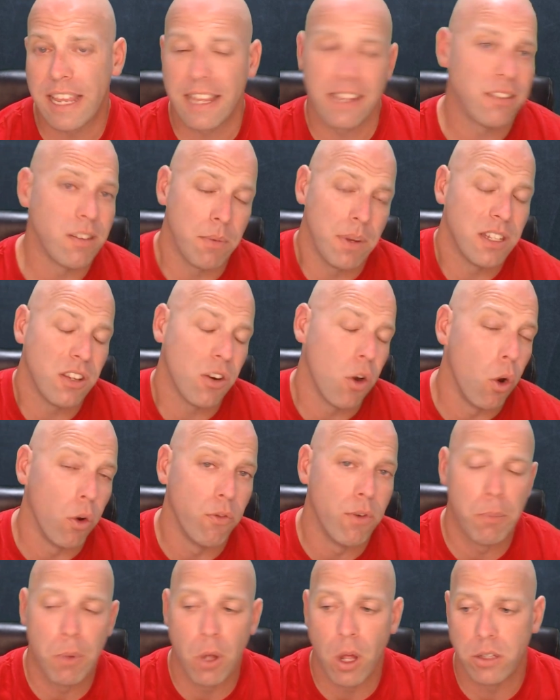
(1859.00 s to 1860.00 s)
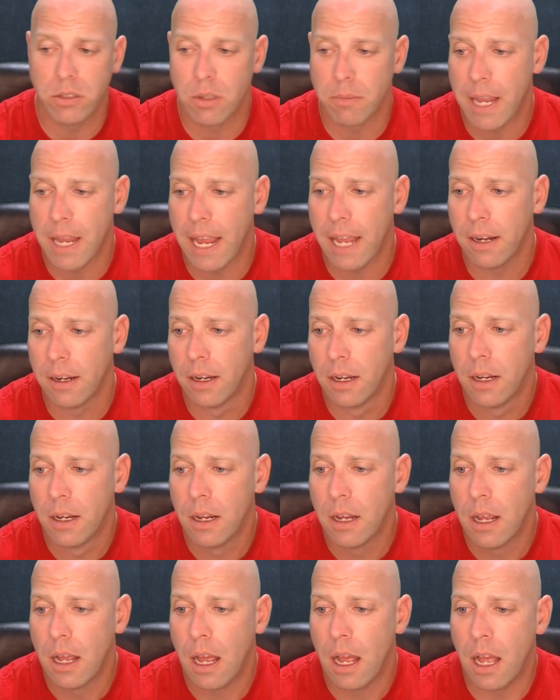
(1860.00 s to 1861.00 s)
some kids can hold a football and some can't.
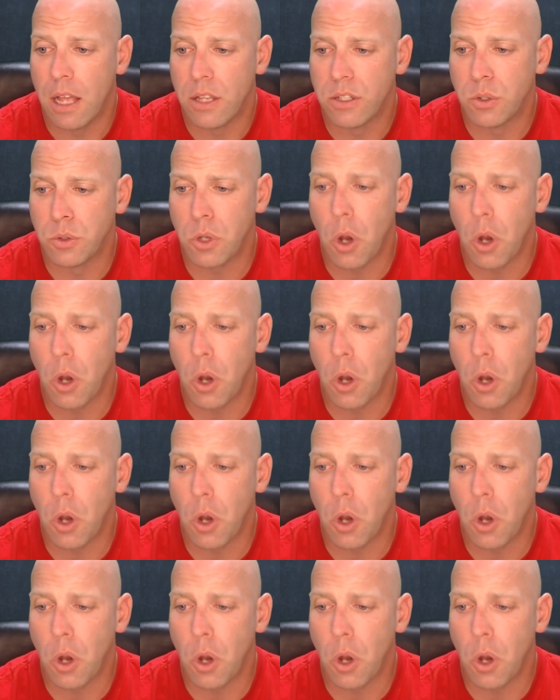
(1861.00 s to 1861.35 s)
Uh, so